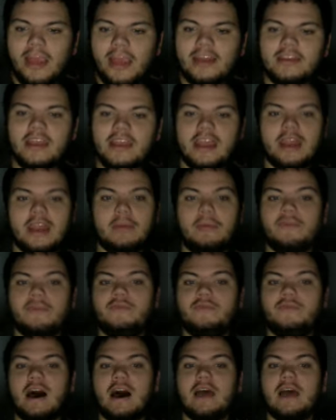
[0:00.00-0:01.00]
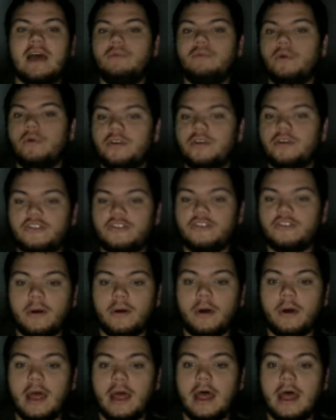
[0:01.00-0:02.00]
Day number 5 was
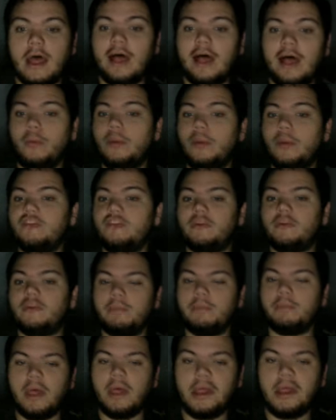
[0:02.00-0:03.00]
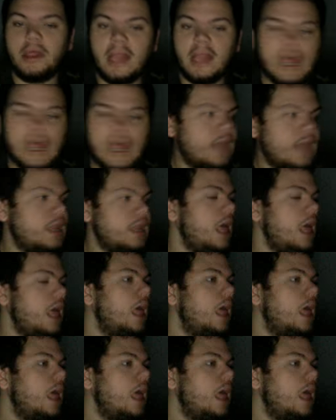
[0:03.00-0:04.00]
Hellraiser Bloodline.
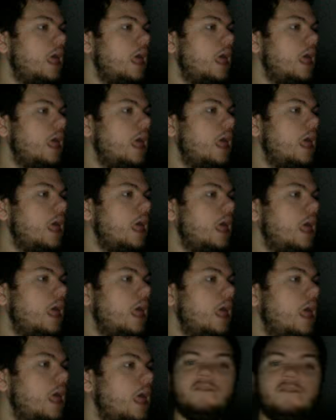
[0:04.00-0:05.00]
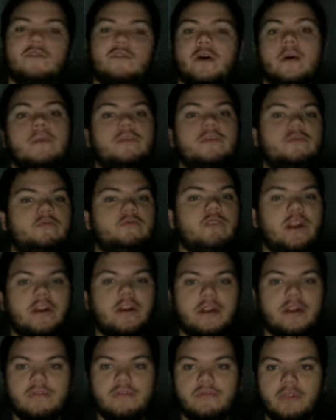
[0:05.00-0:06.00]
That film was
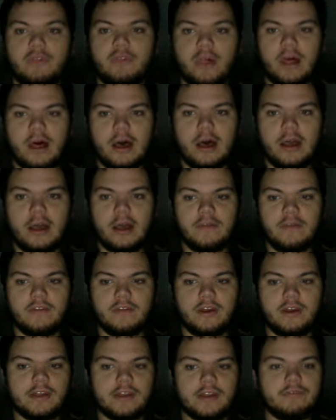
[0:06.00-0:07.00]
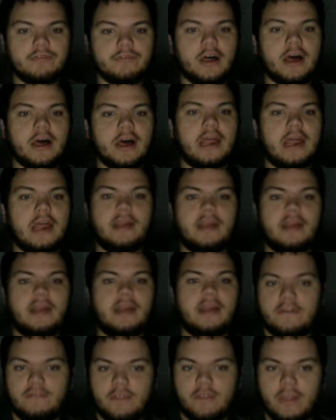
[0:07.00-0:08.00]
very flawed. I
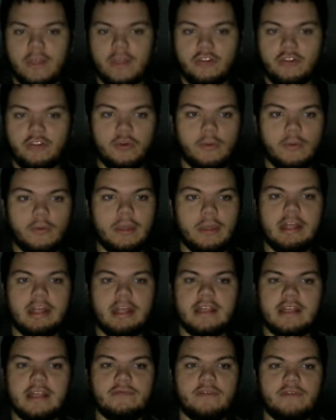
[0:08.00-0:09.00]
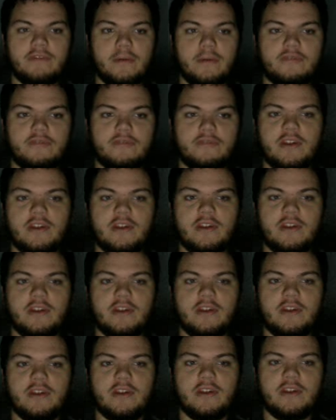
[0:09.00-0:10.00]
definitely do admit that film was very
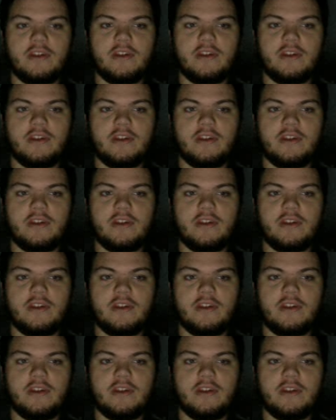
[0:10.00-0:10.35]
flawed, but